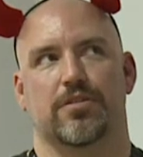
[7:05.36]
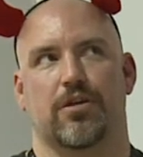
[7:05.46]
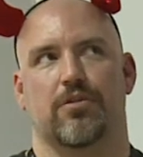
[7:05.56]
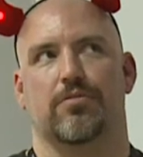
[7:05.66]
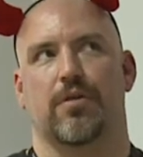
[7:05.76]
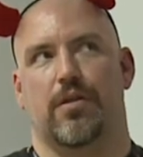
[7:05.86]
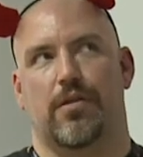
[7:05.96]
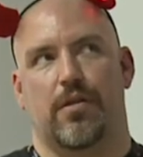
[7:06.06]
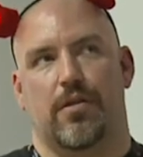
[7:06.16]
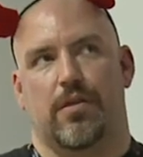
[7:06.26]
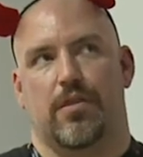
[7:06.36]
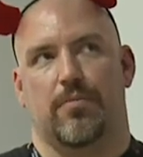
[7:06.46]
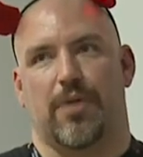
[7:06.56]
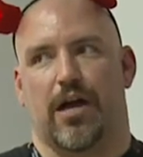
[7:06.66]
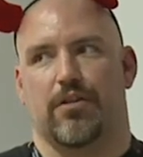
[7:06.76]
So the
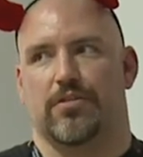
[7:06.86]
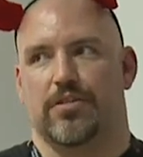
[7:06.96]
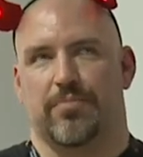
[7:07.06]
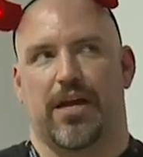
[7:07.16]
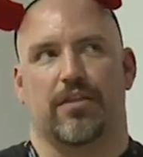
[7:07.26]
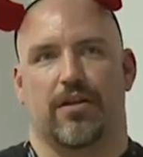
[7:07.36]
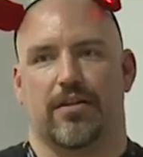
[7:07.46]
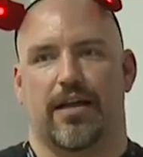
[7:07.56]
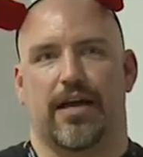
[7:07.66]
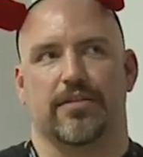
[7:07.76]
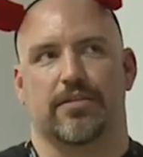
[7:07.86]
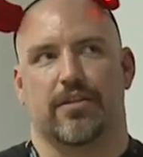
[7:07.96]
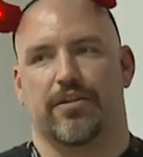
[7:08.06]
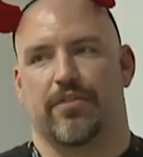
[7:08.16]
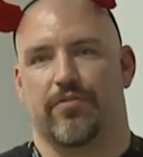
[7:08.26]
model is a Python class, and
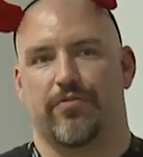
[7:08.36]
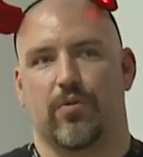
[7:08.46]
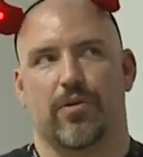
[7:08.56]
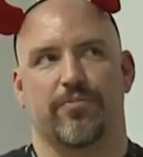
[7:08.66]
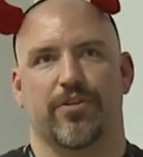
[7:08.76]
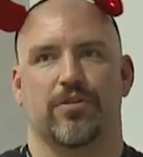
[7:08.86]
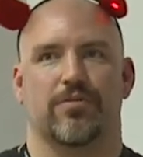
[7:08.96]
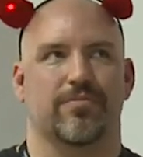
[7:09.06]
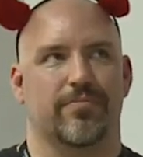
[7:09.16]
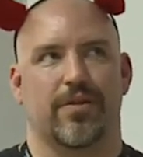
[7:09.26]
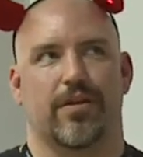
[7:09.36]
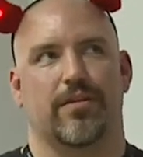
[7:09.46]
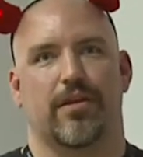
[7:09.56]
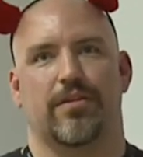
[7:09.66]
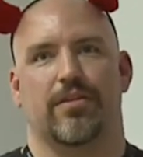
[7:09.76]
then you have a form view, and
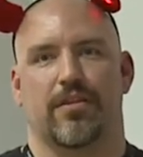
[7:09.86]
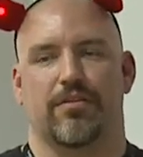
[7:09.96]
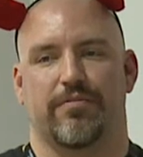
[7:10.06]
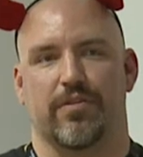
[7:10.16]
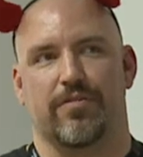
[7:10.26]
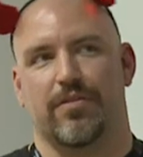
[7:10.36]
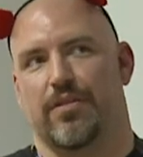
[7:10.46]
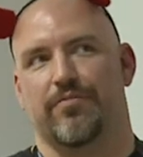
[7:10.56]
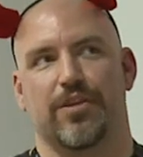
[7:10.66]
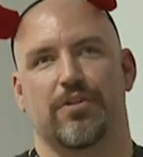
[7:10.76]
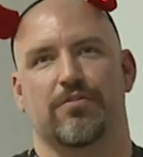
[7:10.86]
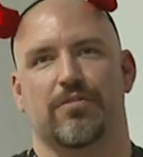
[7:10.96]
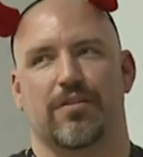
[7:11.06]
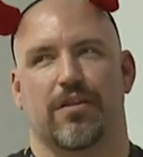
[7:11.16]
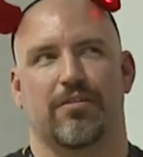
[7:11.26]
then you have the view,
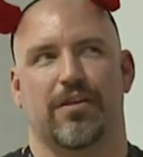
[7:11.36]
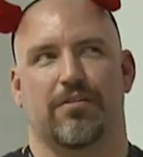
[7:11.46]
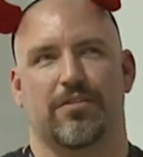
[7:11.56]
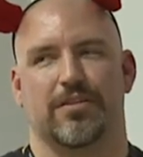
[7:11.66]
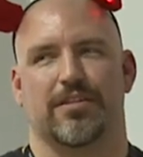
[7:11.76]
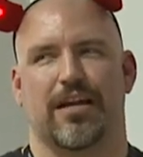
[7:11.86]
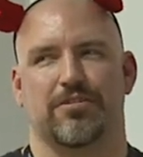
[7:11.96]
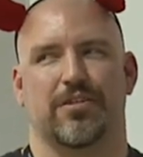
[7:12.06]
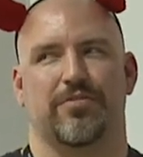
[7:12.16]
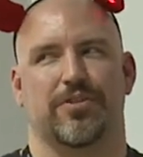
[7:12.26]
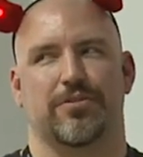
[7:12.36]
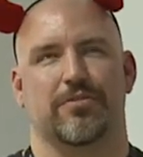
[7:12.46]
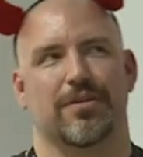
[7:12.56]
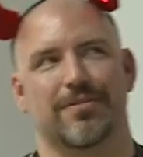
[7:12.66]
although I don't think it's actually a view,